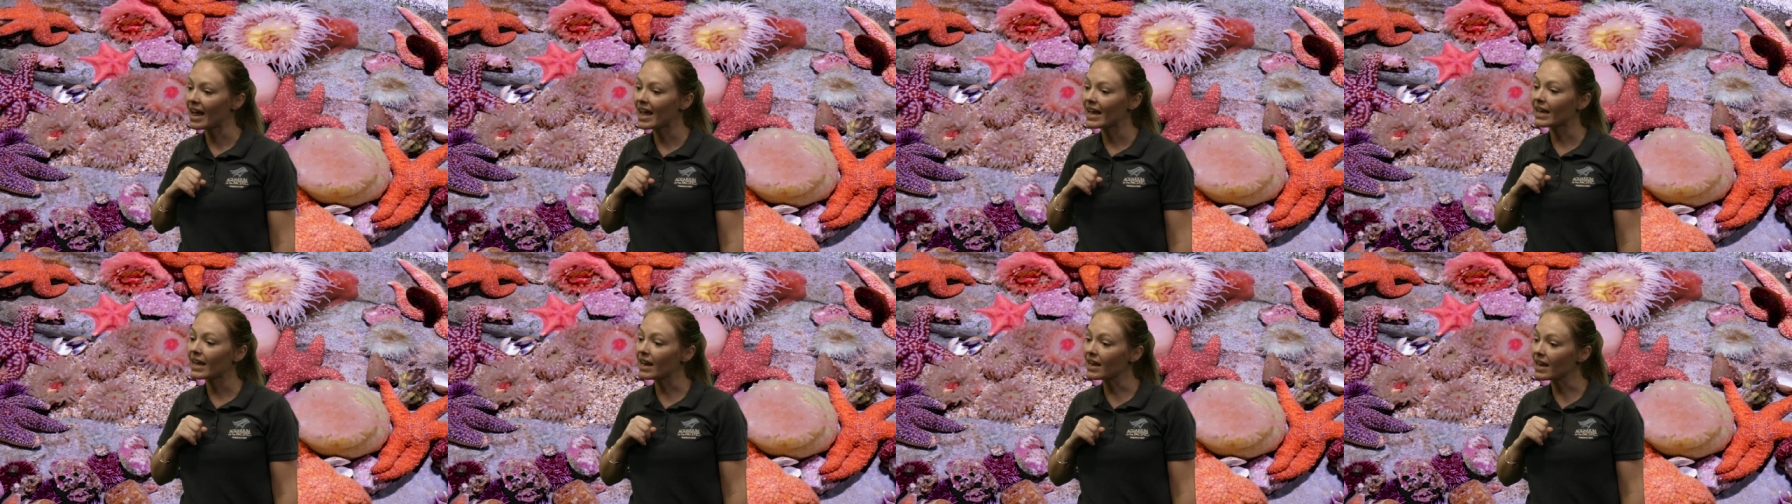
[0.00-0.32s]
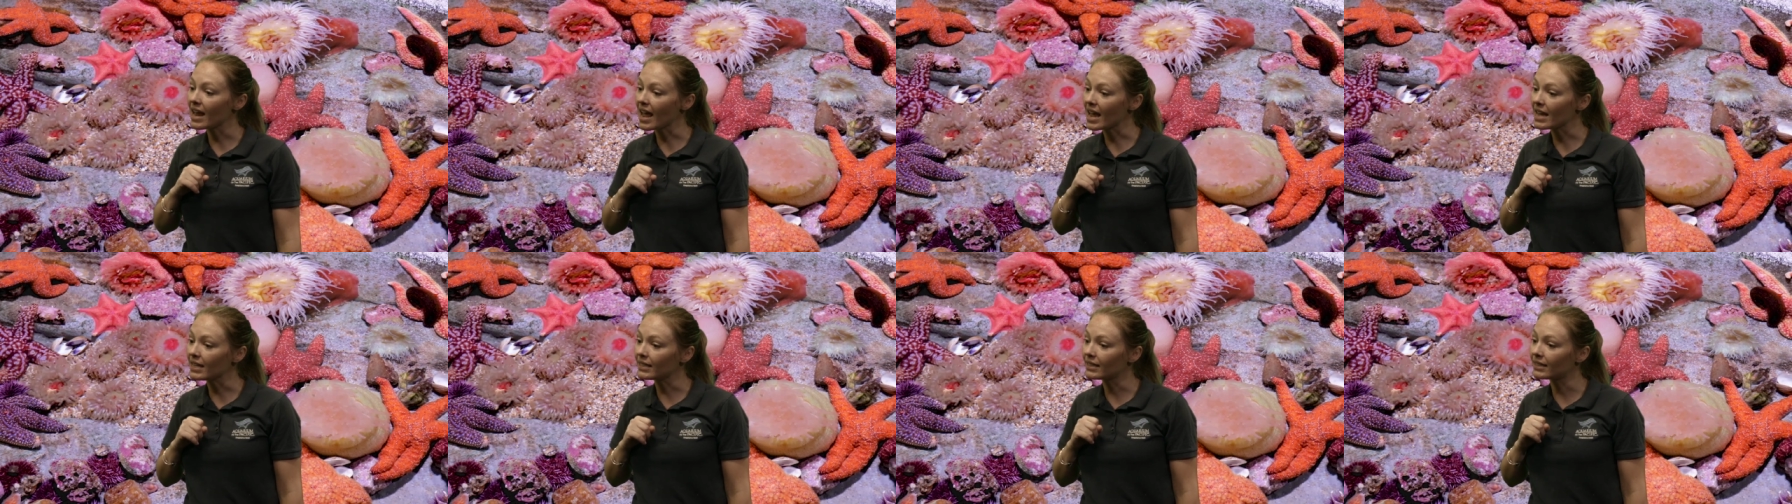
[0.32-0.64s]
can
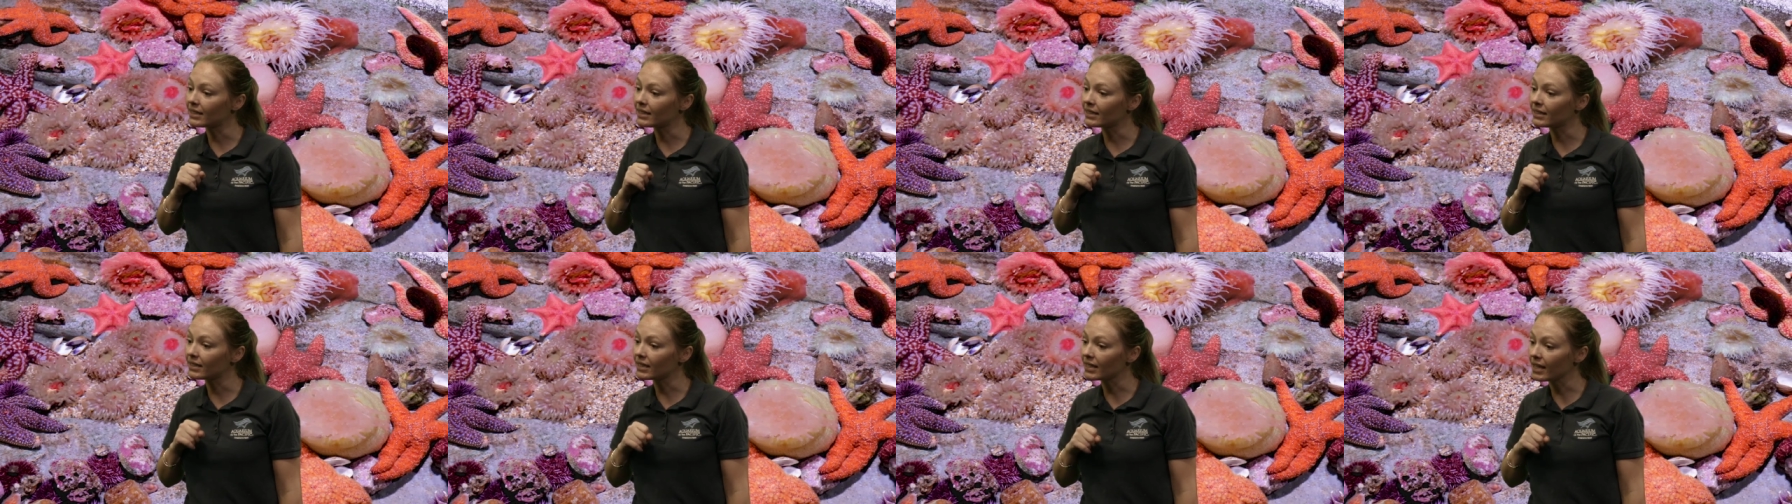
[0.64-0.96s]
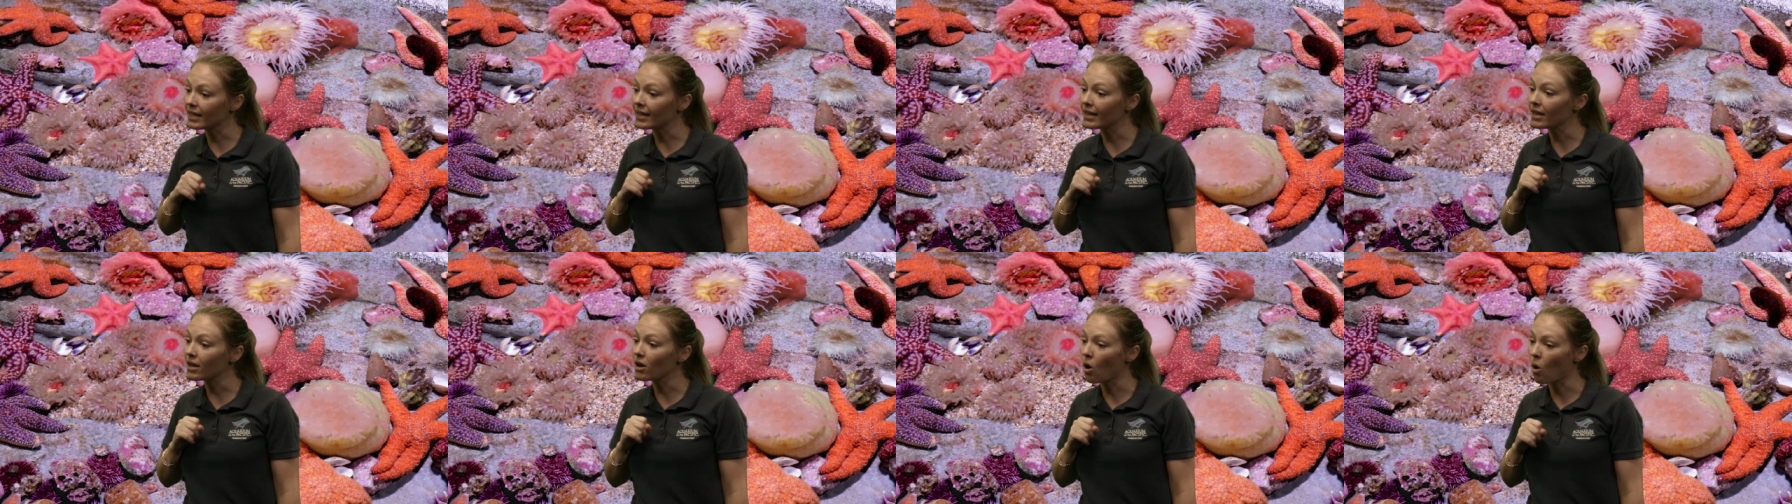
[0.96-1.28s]
a
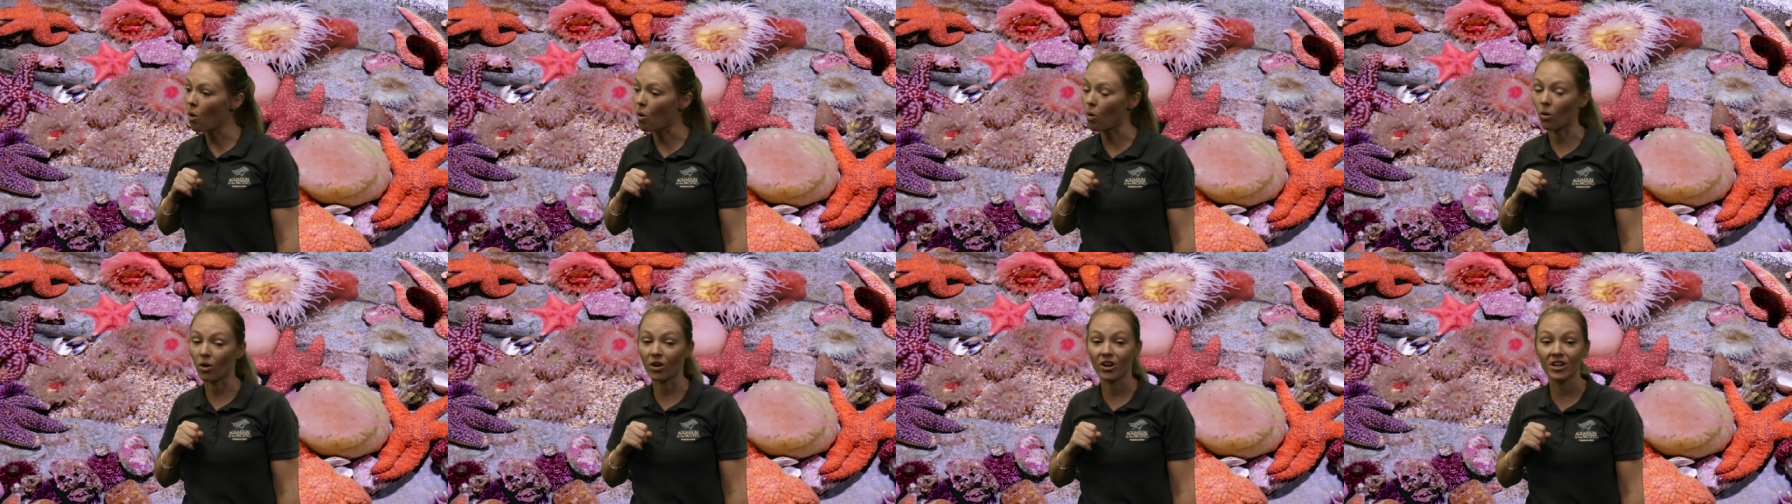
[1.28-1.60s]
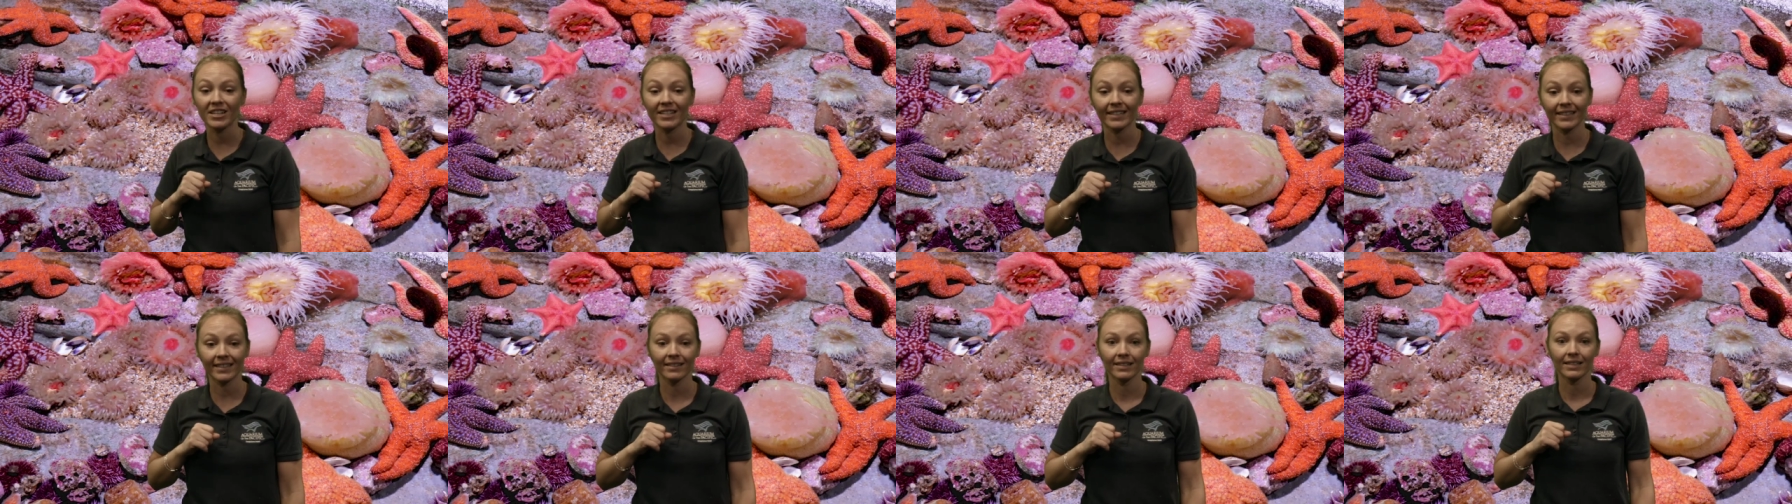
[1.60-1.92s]

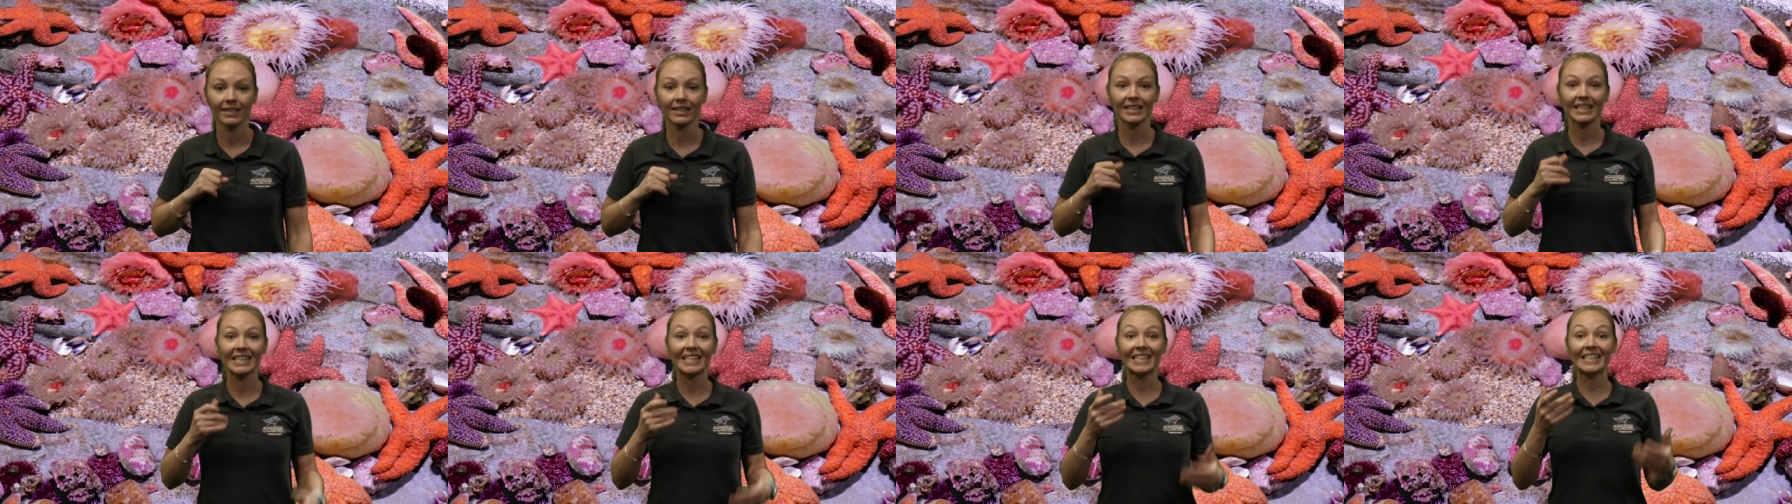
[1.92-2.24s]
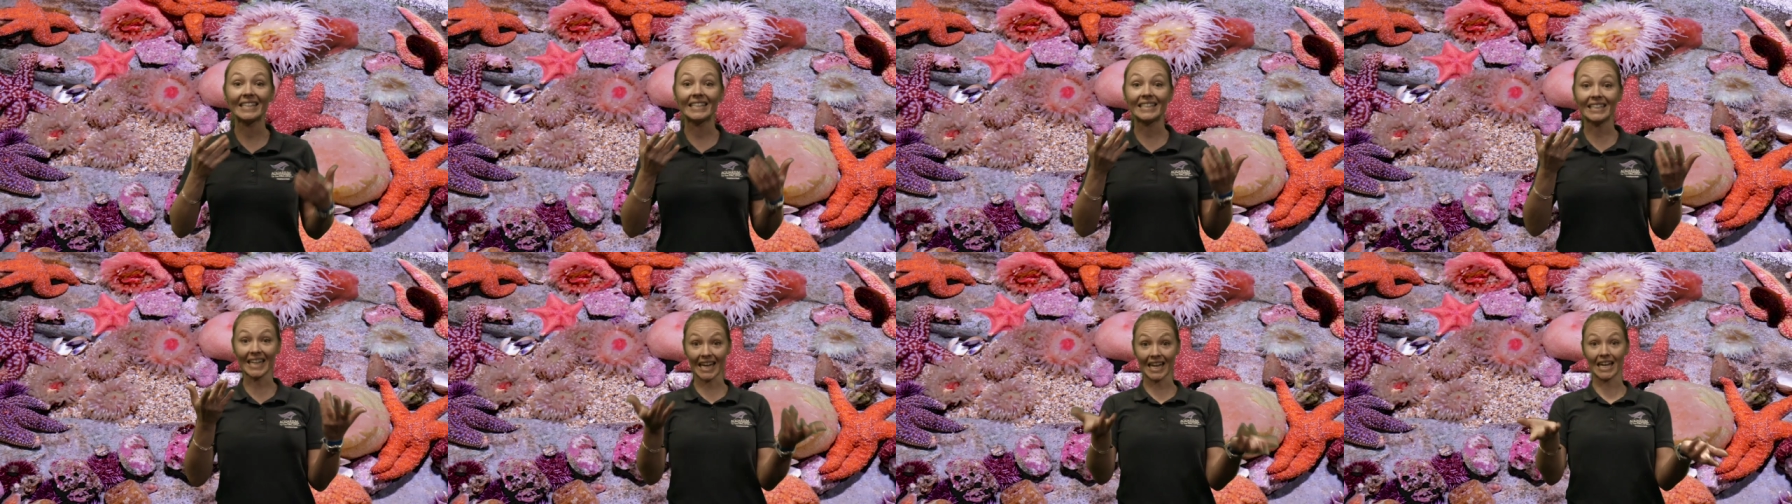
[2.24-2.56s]
seahorse
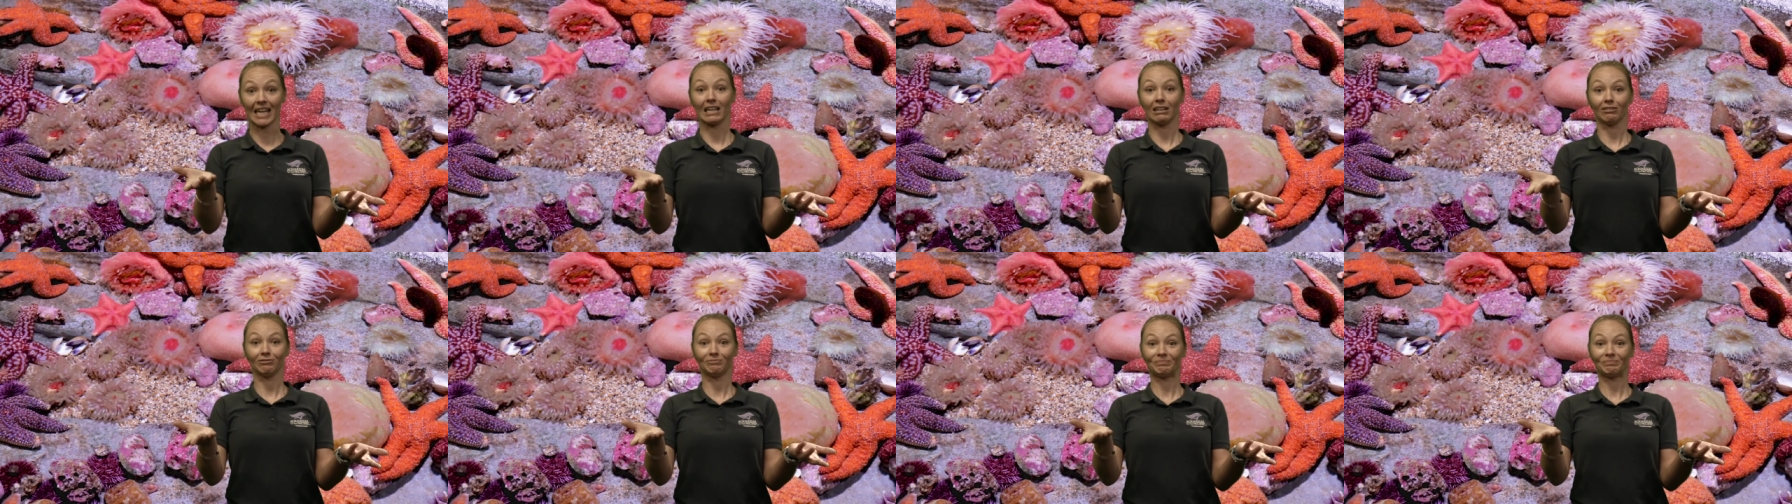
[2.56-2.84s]
see?